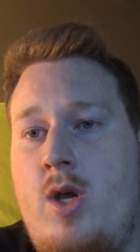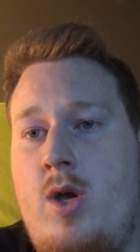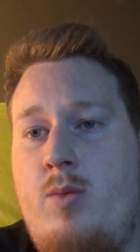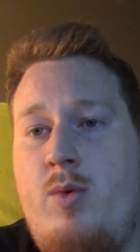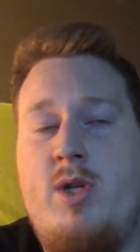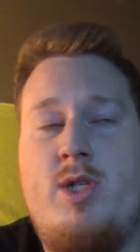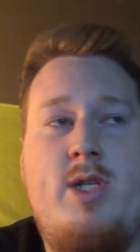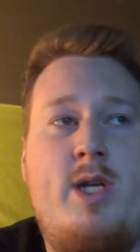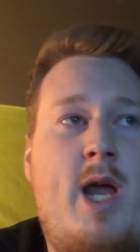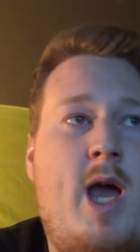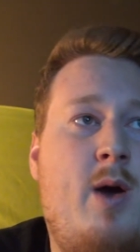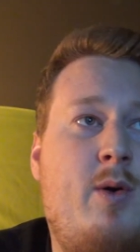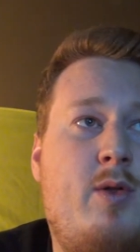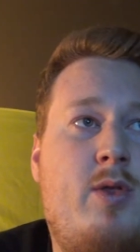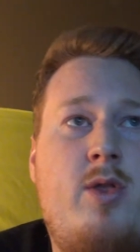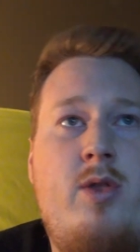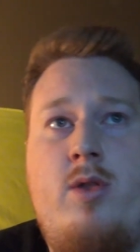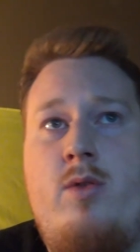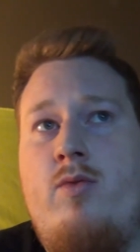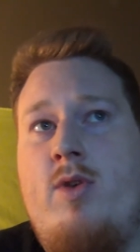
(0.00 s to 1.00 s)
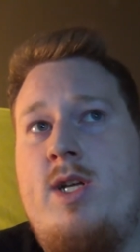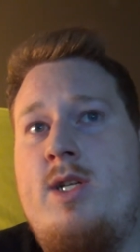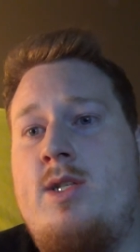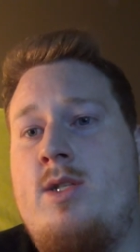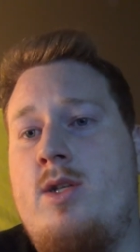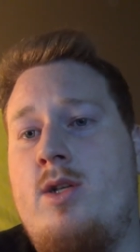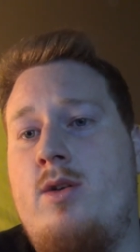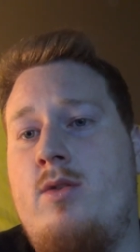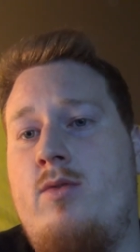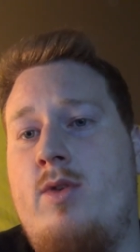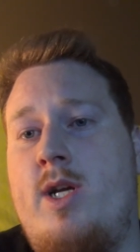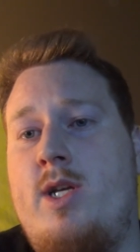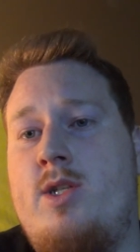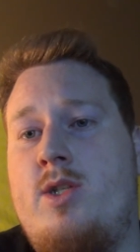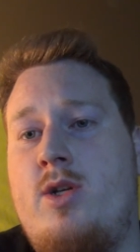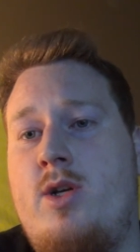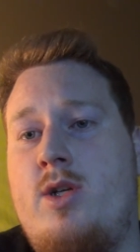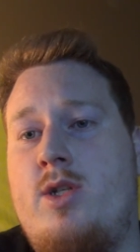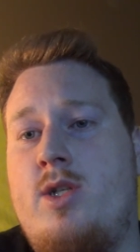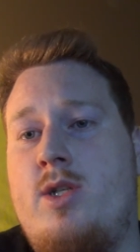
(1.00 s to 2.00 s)
which now with
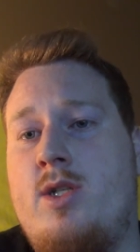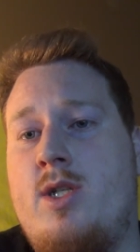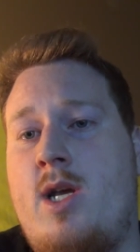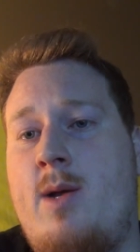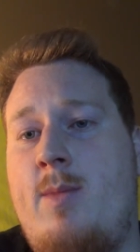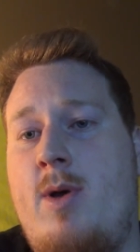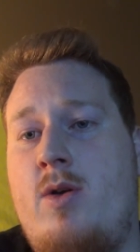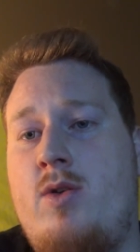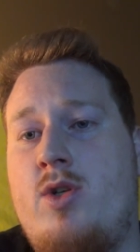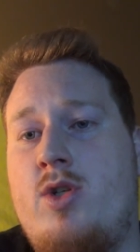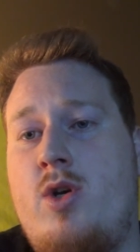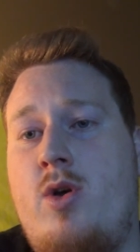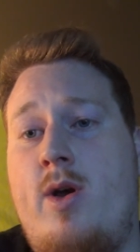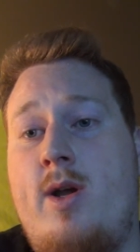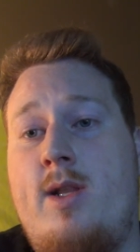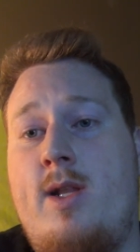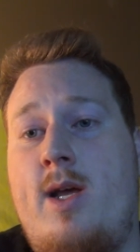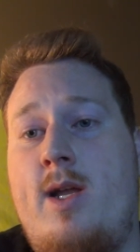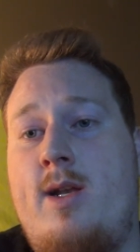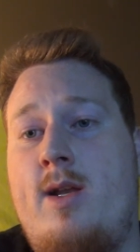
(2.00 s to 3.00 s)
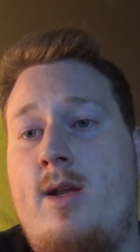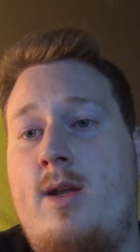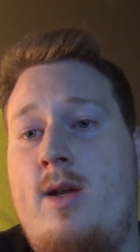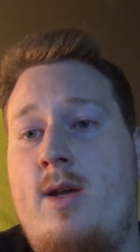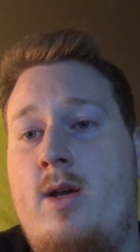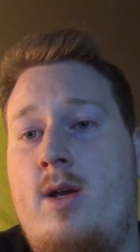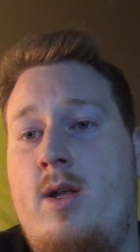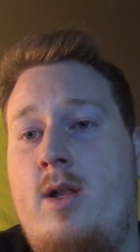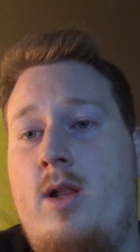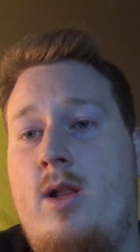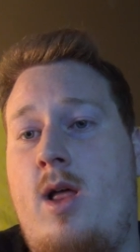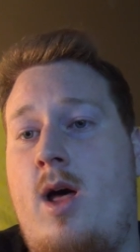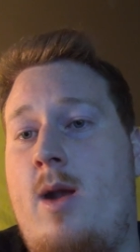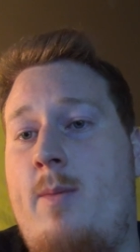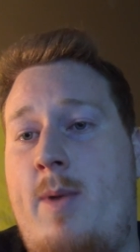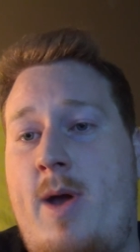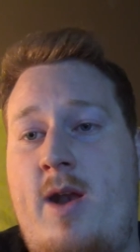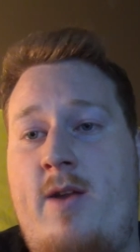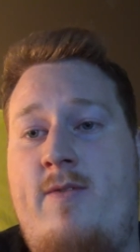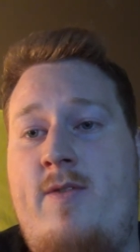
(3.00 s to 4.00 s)
research has come out showing that a lot of
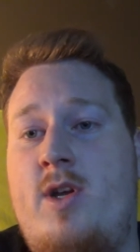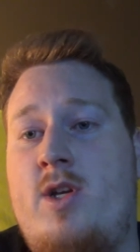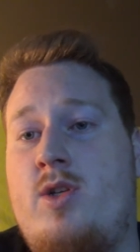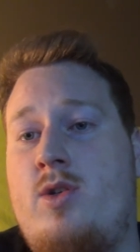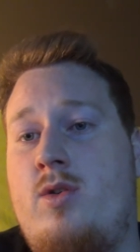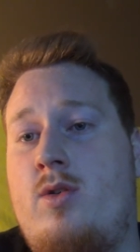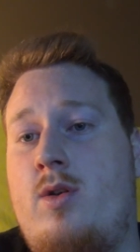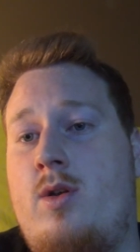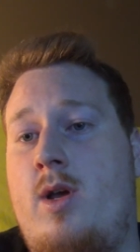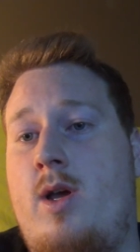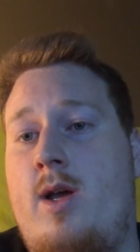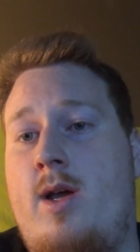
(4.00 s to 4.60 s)
beneficial,